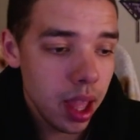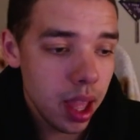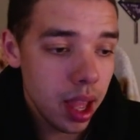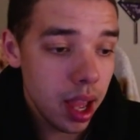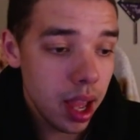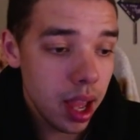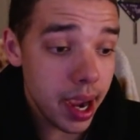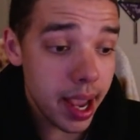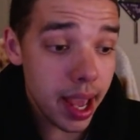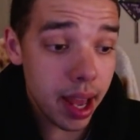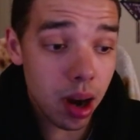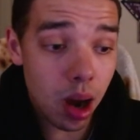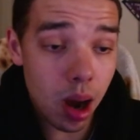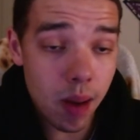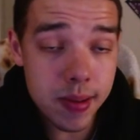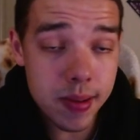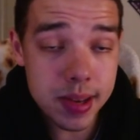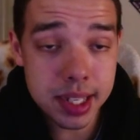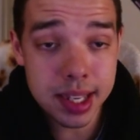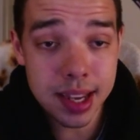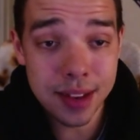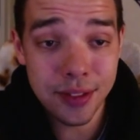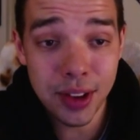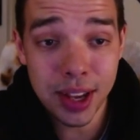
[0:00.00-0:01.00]
Again,
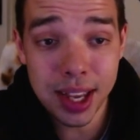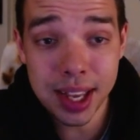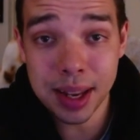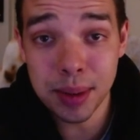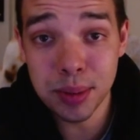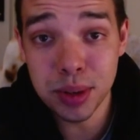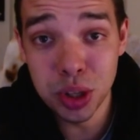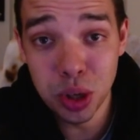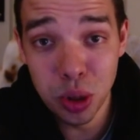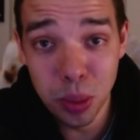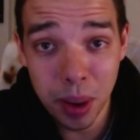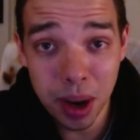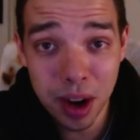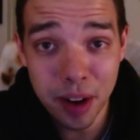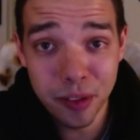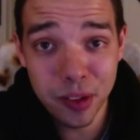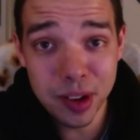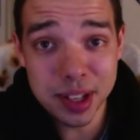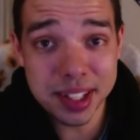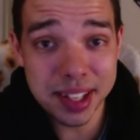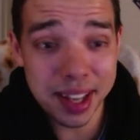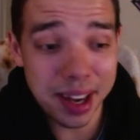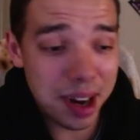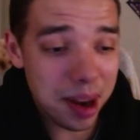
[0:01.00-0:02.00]
obviously, if you can get 2 Butterfree
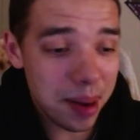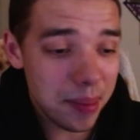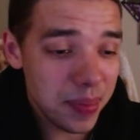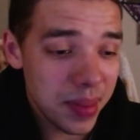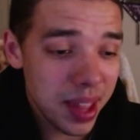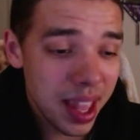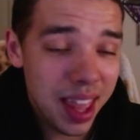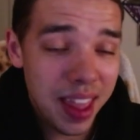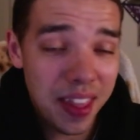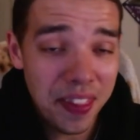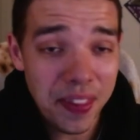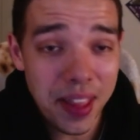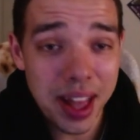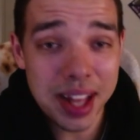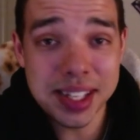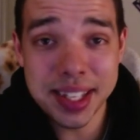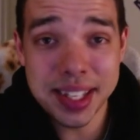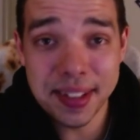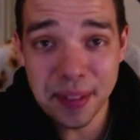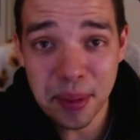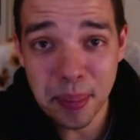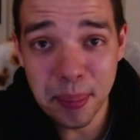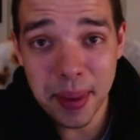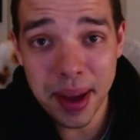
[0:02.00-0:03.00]
set up, that's
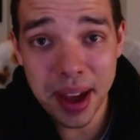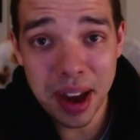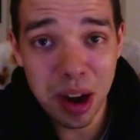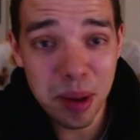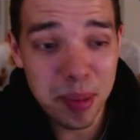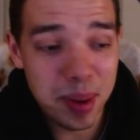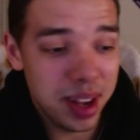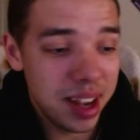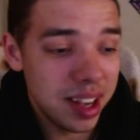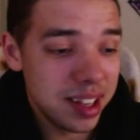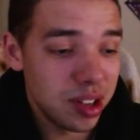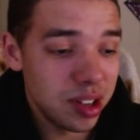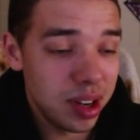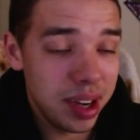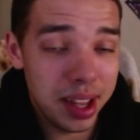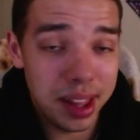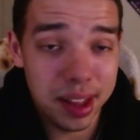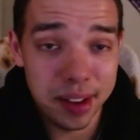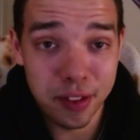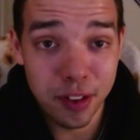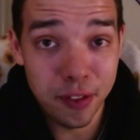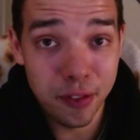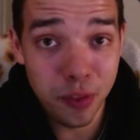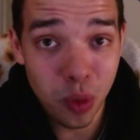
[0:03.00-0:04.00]
even better because you're healing
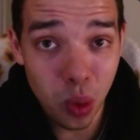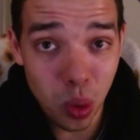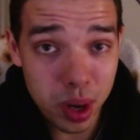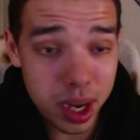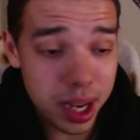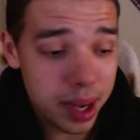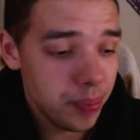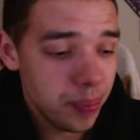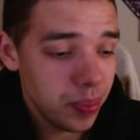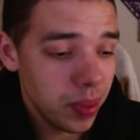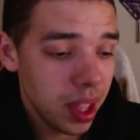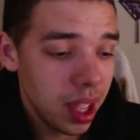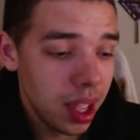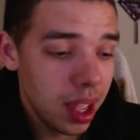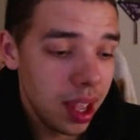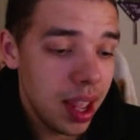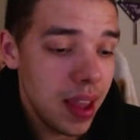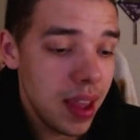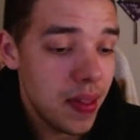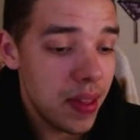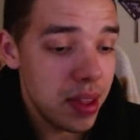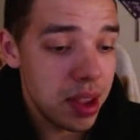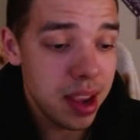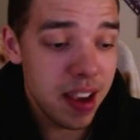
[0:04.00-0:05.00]
for 40.
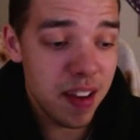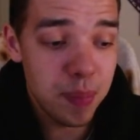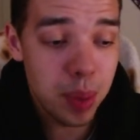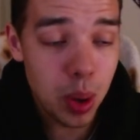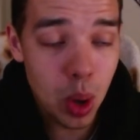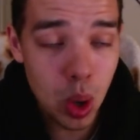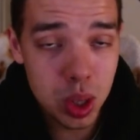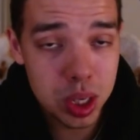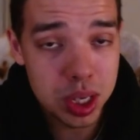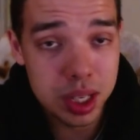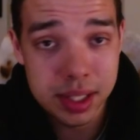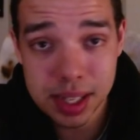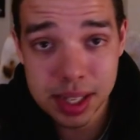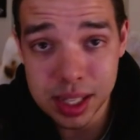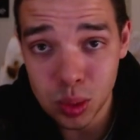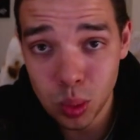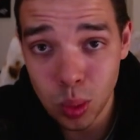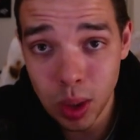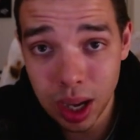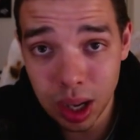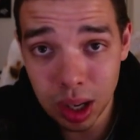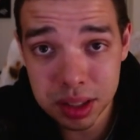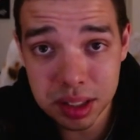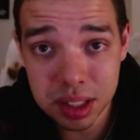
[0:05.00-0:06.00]
And then you have potions as
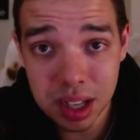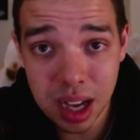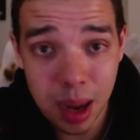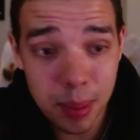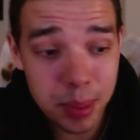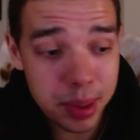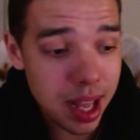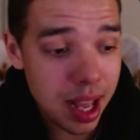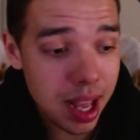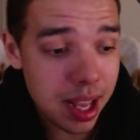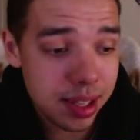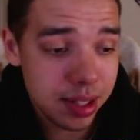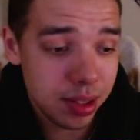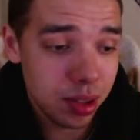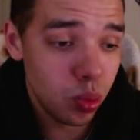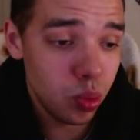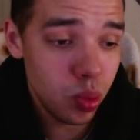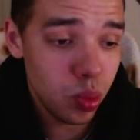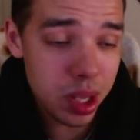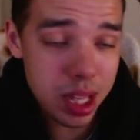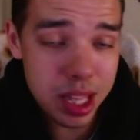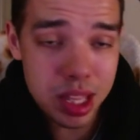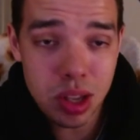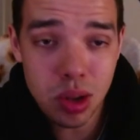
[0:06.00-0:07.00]
well on top of that. So
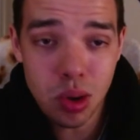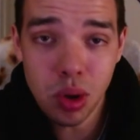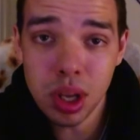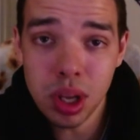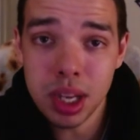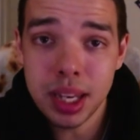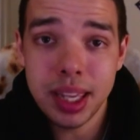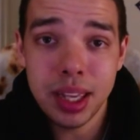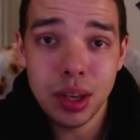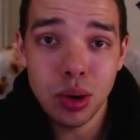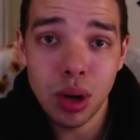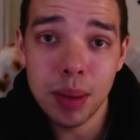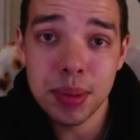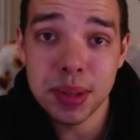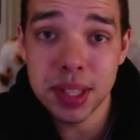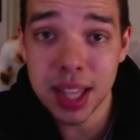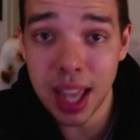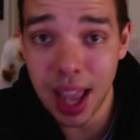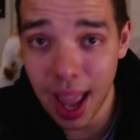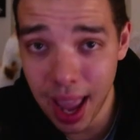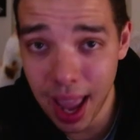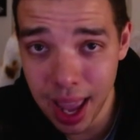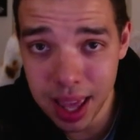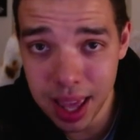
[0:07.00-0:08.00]
really, you could heal up to
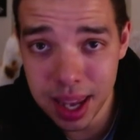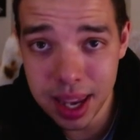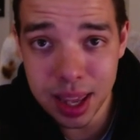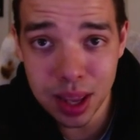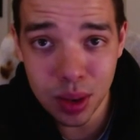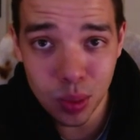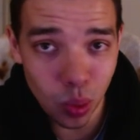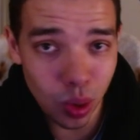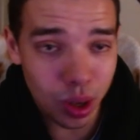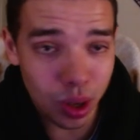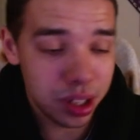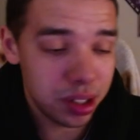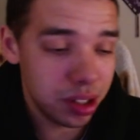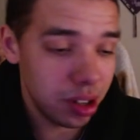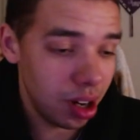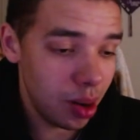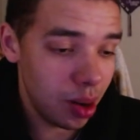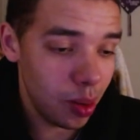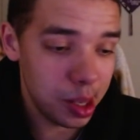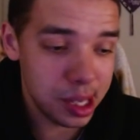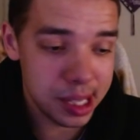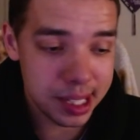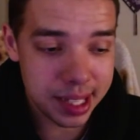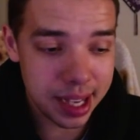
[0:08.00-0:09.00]
80 in 1 turn,
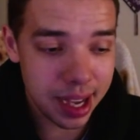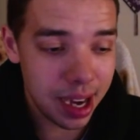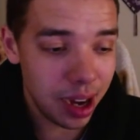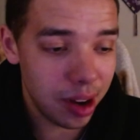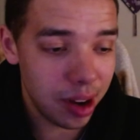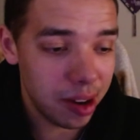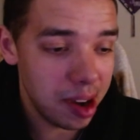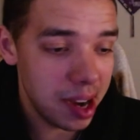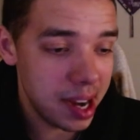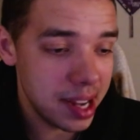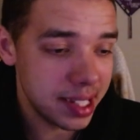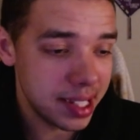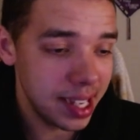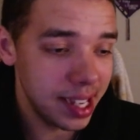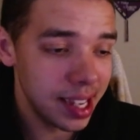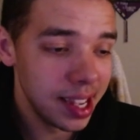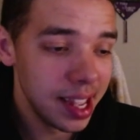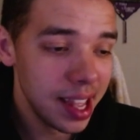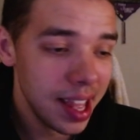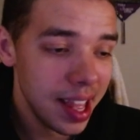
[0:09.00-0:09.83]
which is kind of crazy.